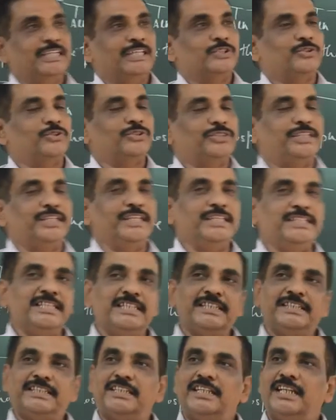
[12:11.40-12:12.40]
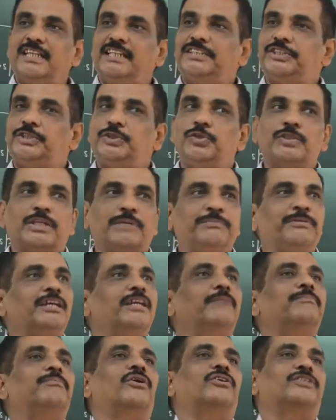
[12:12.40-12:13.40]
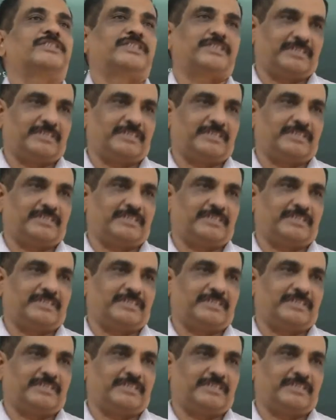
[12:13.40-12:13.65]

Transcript: So these are generally geochemical plots